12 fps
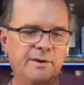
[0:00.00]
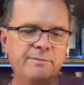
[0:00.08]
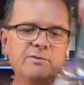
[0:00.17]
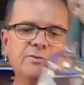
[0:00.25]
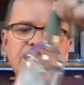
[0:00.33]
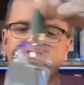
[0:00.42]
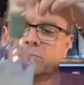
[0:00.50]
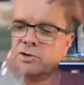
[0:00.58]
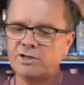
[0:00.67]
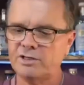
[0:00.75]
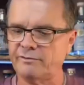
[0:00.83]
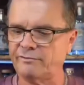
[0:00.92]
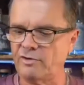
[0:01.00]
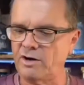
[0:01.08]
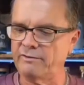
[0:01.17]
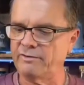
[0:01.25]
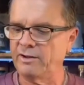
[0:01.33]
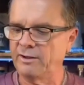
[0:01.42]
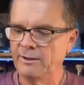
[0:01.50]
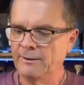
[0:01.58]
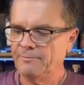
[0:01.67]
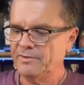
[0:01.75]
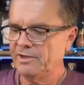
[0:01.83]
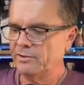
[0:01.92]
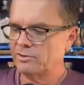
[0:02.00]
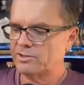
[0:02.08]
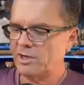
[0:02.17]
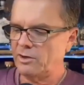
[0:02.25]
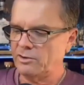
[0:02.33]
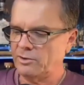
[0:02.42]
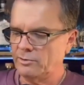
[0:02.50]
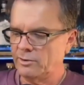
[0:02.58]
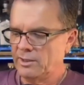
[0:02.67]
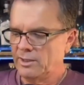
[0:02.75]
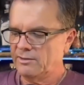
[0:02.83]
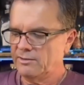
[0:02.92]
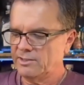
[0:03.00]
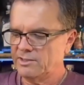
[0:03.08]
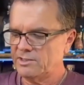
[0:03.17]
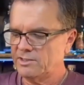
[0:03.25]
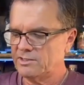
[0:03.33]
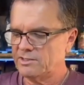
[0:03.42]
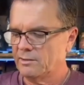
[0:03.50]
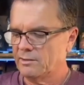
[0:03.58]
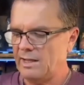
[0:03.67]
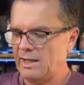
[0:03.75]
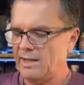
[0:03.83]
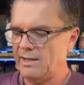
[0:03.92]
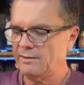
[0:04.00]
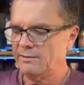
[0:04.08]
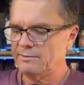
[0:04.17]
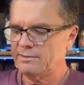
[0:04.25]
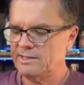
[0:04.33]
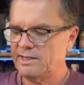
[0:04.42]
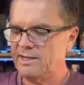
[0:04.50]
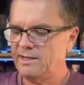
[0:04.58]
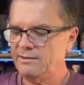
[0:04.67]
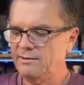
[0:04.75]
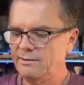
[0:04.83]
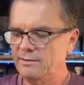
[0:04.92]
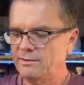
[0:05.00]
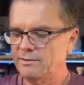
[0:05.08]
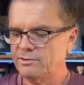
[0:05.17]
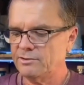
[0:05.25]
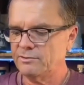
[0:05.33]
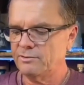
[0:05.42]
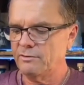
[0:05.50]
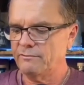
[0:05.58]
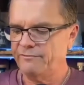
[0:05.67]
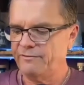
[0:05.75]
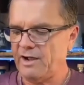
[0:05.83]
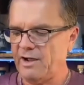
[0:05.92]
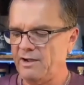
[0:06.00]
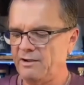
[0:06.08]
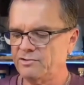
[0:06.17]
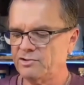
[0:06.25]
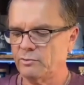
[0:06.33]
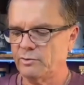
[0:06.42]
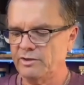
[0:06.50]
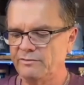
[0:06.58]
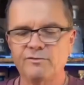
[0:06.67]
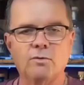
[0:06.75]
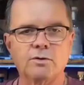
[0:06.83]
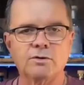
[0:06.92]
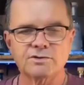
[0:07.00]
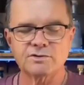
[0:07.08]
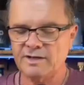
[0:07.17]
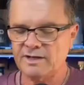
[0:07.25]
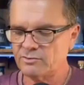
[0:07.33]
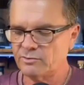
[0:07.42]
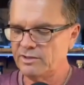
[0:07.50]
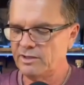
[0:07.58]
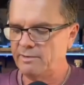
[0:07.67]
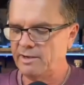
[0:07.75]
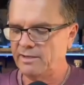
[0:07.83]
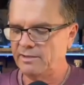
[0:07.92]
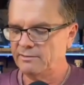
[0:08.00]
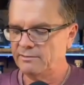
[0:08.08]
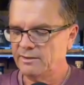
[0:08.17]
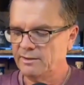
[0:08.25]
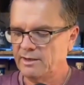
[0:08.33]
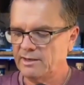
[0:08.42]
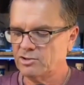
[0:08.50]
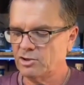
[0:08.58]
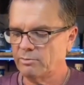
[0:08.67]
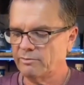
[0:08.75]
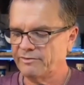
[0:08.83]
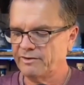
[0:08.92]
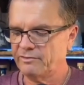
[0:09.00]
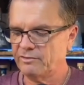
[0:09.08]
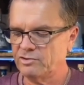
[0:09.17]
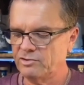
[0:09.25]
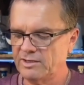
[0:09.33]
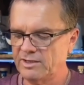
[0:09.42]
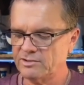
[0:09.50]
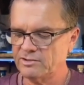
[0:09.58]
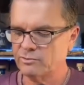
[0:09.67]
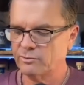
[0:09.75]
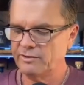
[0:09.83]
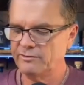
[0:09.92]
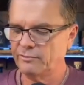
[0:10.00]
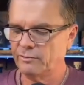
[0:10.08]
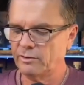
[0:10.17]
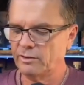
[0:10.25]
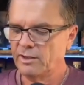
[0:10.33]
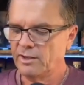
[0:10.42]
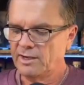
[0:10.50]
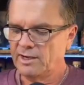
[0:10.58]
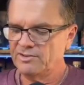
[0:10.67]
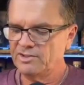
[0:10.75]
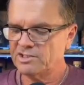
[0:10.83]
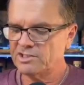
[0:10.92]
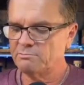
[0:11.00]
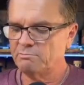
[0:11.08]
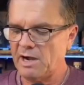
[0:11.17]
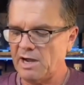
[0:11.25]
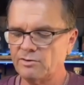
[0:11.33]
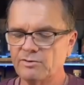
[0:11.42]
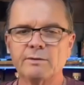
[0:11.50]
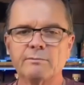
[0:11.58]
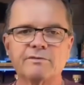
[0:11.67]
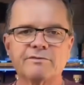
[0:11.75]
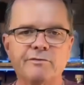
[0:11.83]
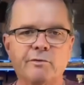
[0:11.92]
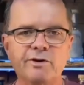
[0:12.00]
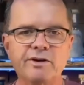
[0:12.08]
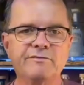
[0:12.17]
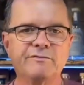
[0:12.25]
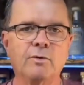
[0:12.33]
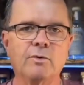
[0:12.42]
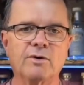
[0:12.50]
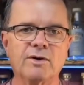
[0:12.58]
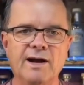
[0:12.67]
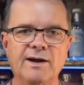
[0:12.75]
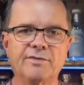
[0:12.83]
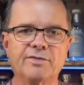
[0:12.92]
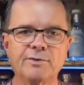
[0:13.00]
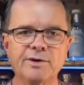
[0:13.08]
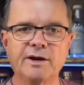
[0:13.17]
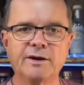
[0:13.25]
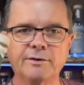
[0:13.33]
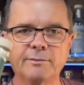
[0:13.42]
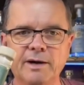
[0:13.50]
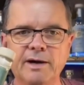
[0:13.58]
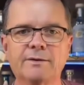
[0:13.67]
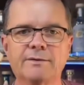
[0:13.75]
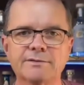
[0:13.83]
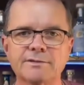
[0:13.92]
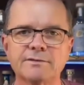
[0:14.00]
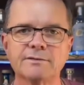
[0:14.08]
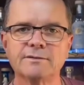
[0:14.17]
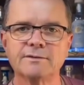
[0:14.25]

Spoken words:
I mean, when you look at the front of it, it'll tell you this is lot 10/5/24. So that's when they made it, October 5th of 2024. And this is bottle number 44 out of 300 bottles.